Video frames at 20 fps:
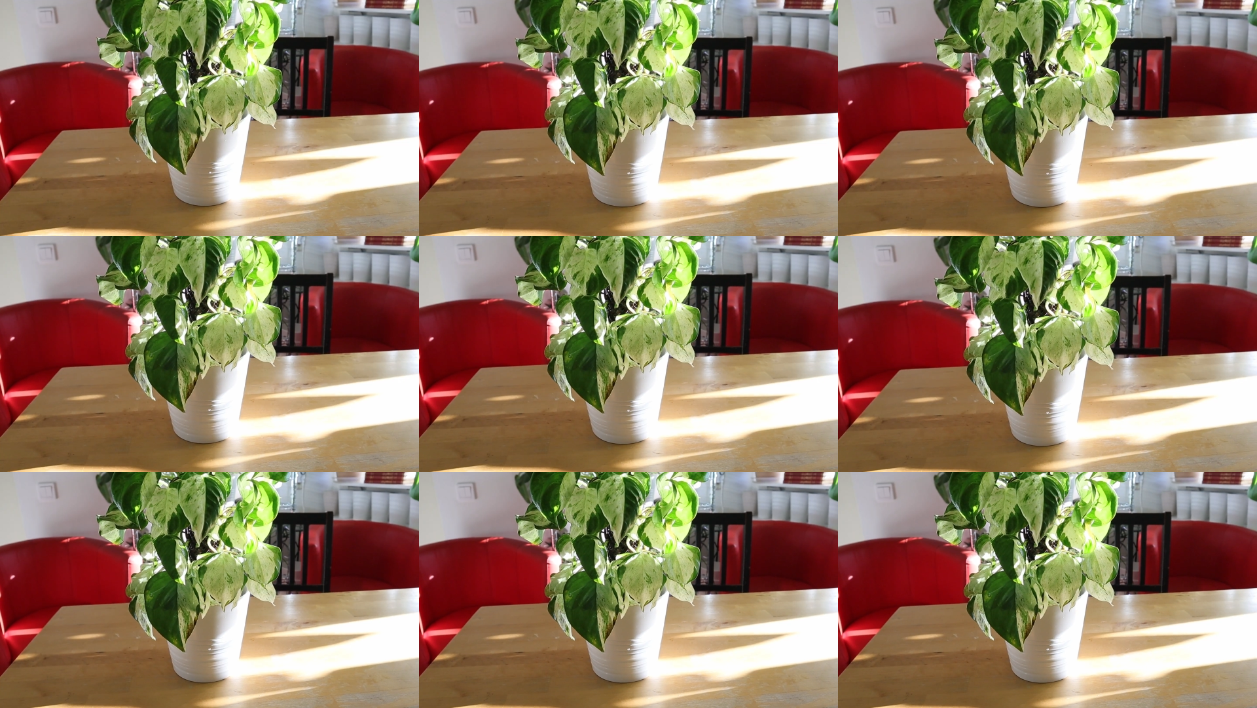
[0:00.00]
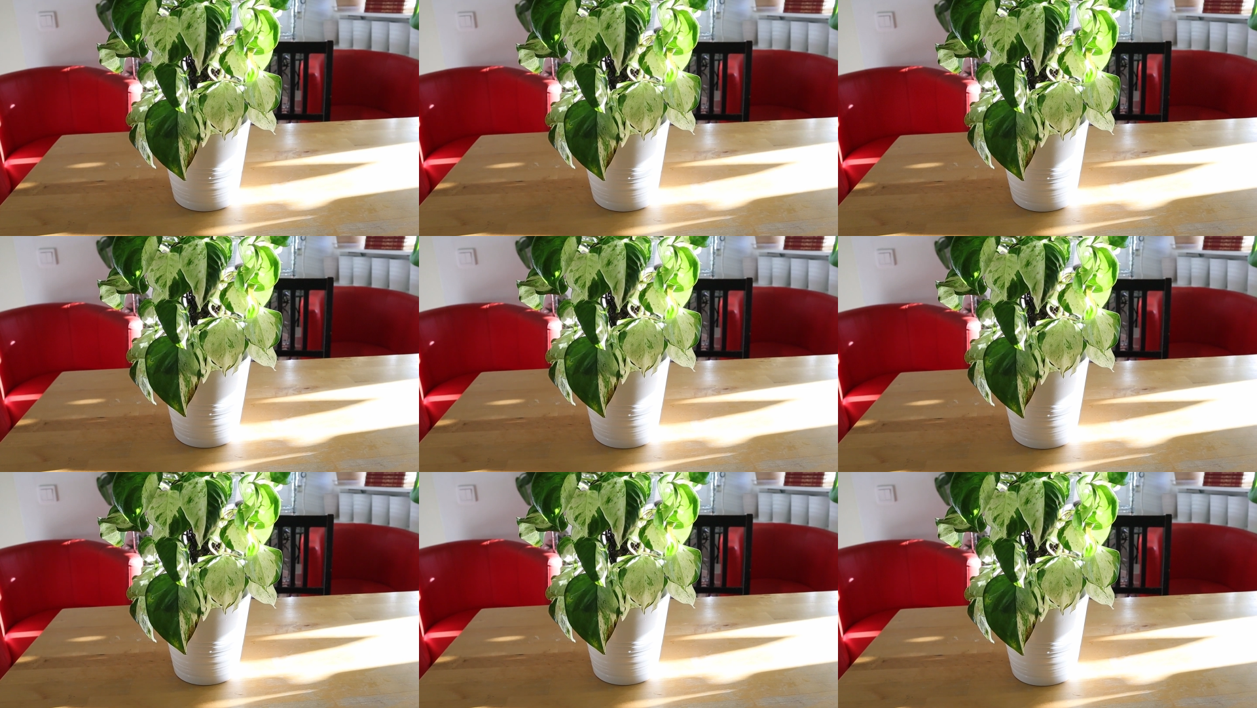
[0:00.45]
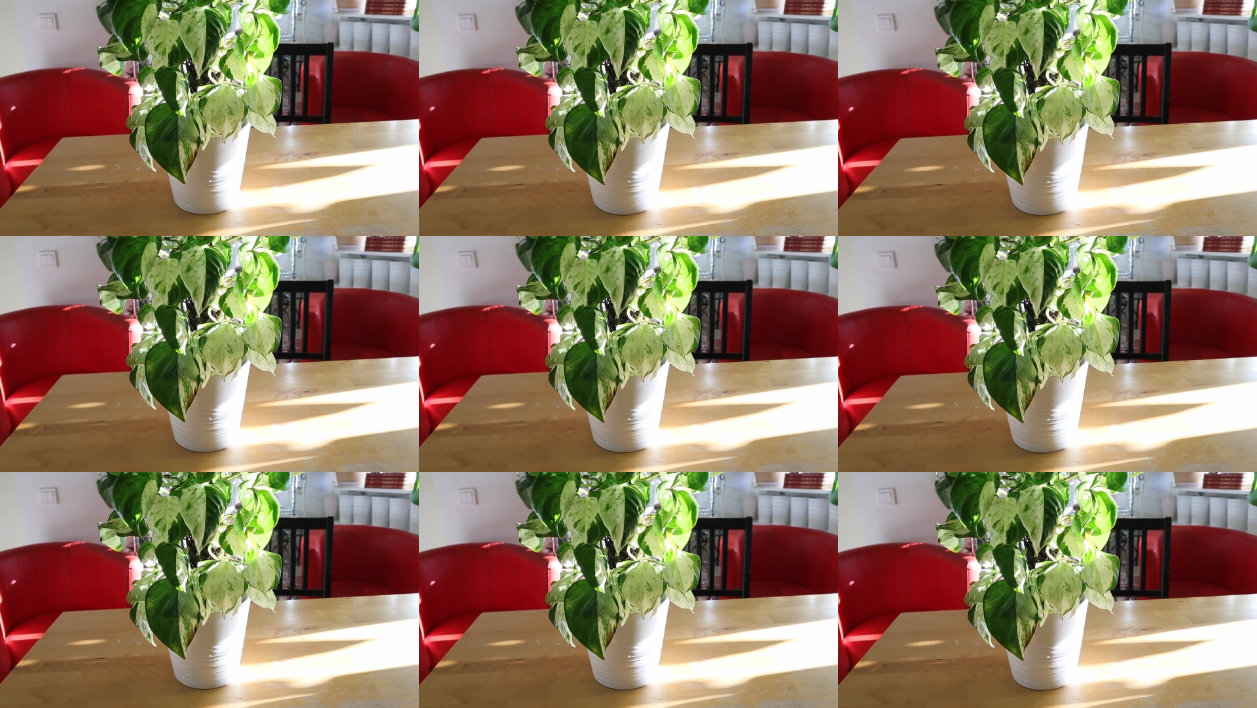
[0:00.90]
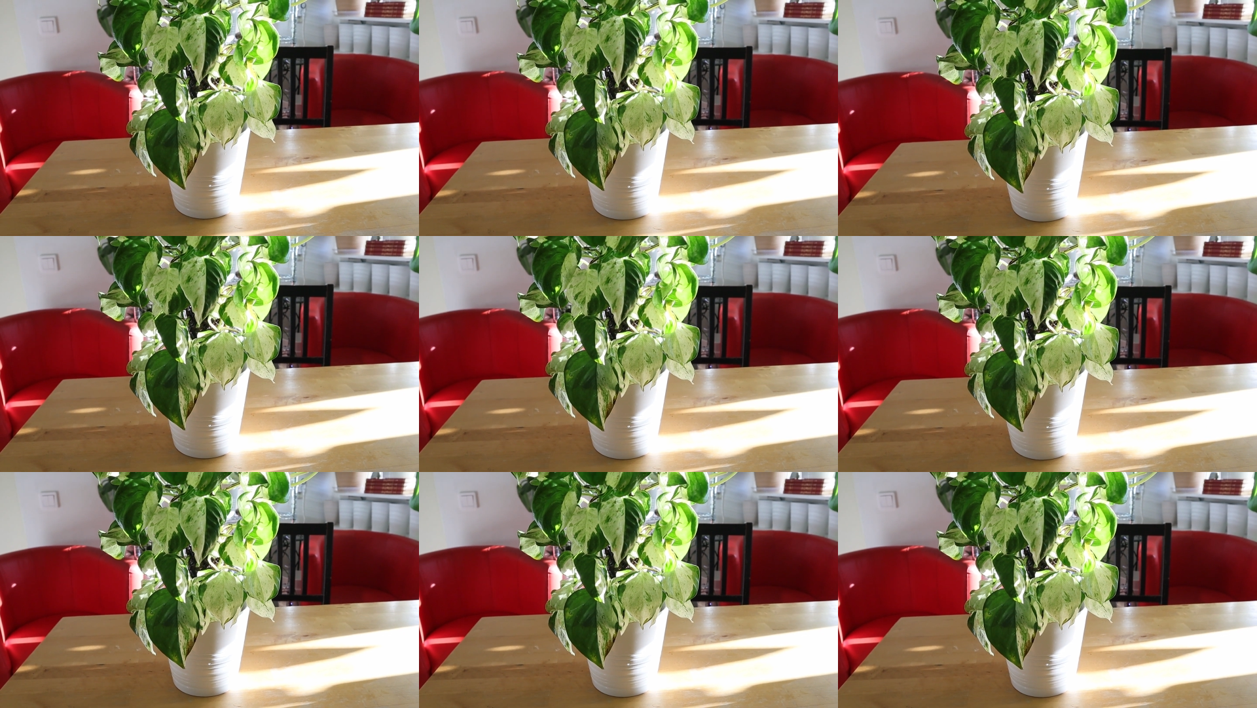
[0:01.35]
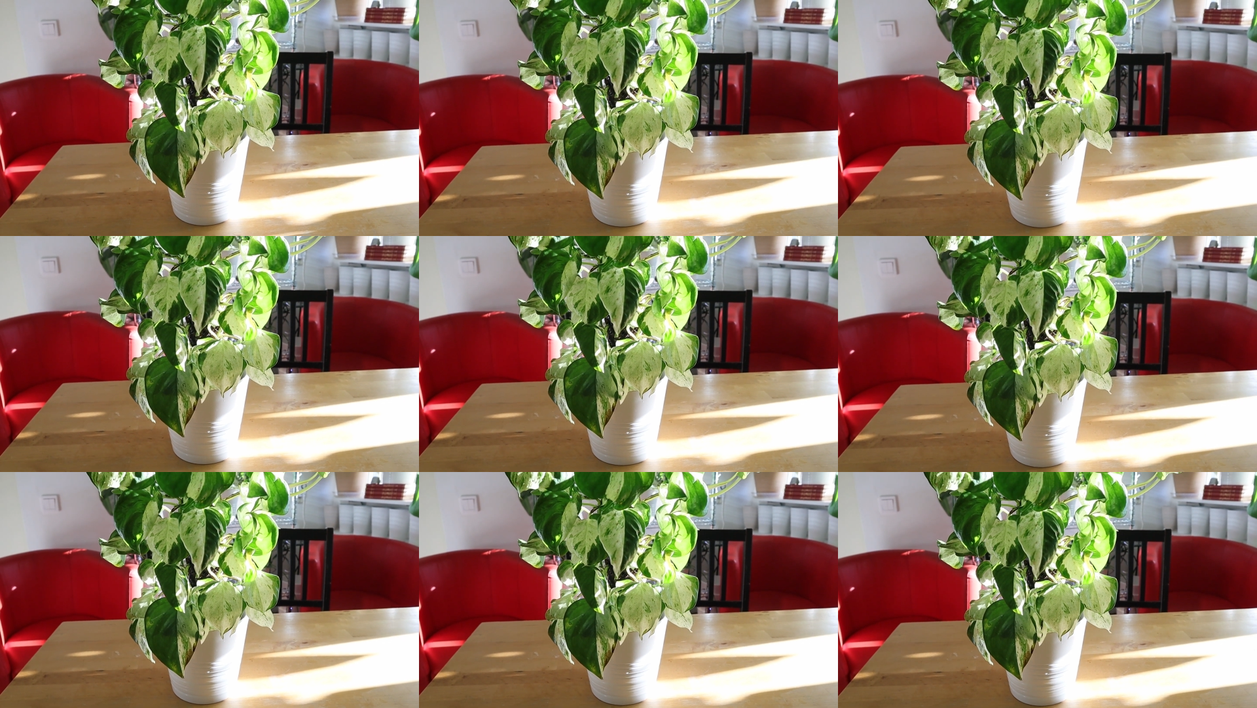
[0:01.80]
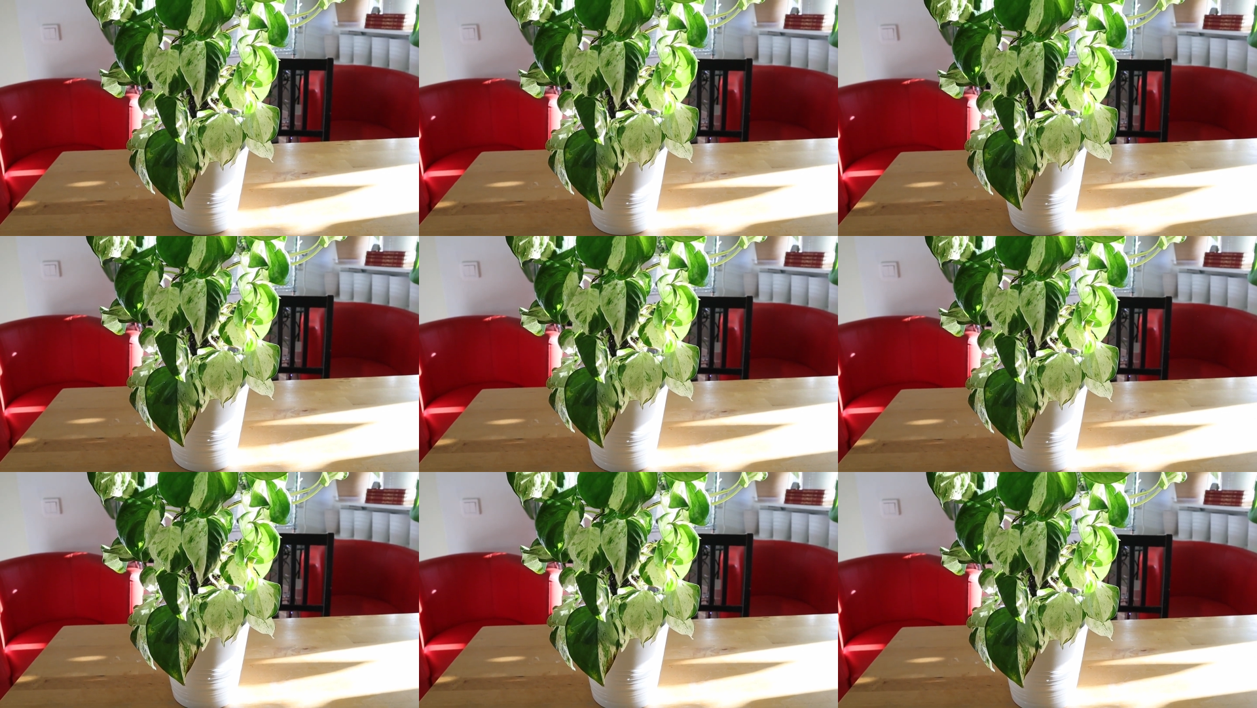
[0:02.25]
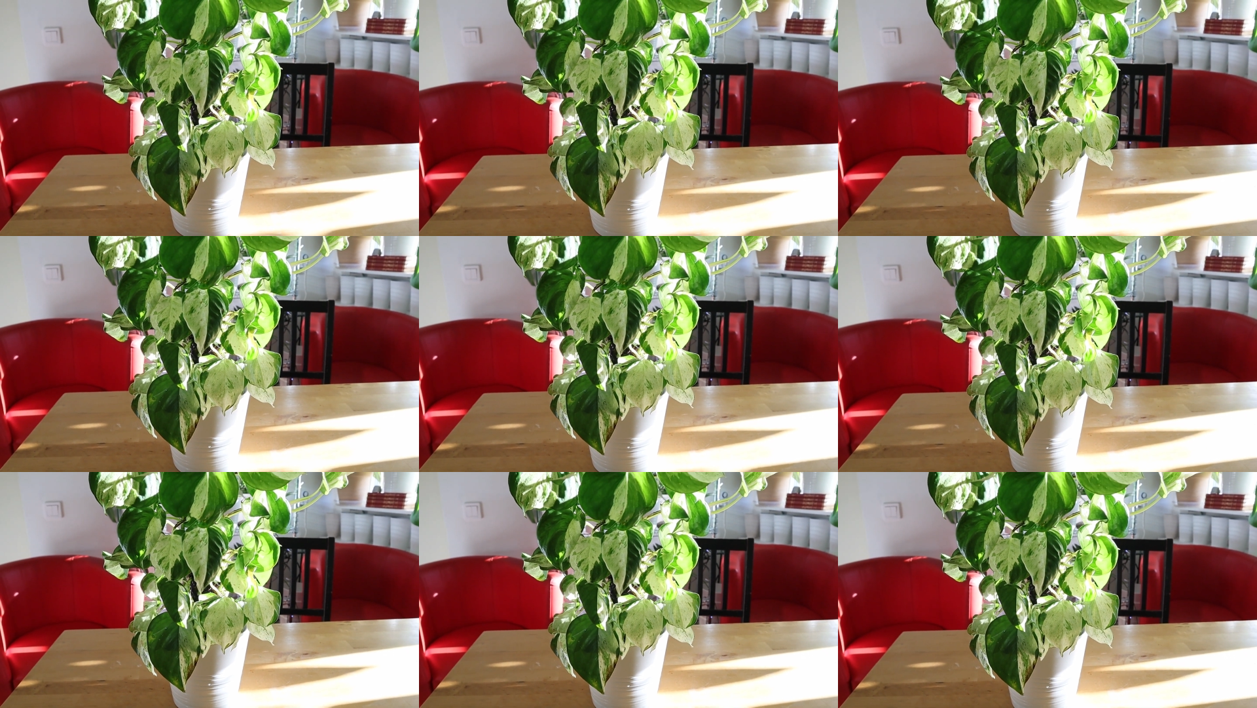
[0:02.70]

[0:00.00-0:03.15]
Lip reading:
[unreadable: no face in view]